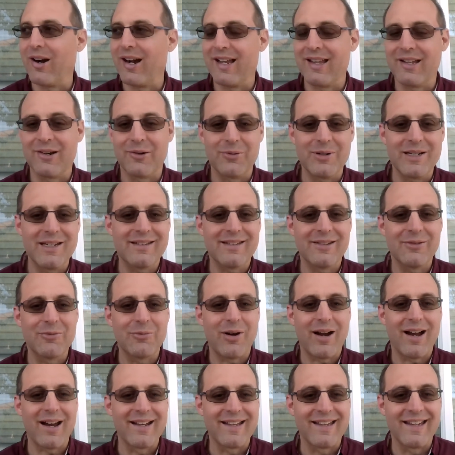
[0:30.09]
And the reason
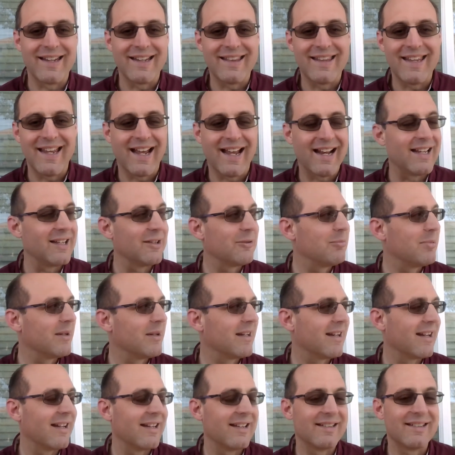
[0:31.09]
why I did that is
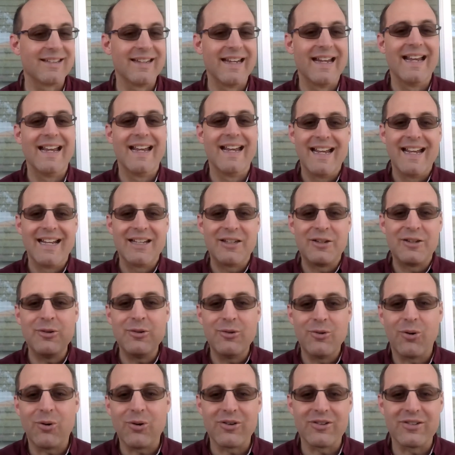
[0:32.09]
because two
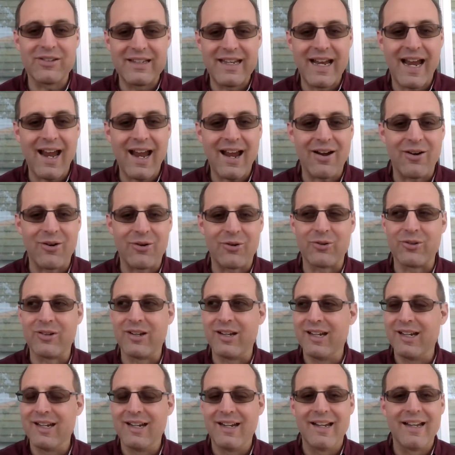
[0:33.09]
doors down,
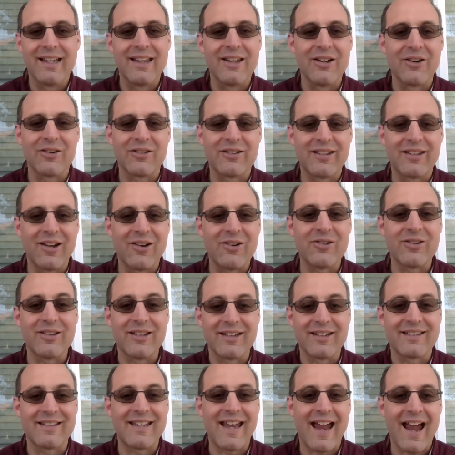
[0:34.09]
they're selling
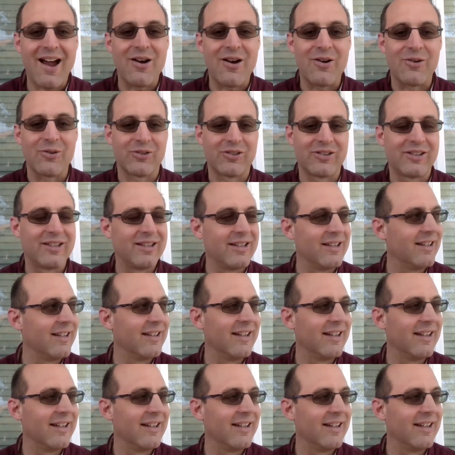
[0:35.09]
this house.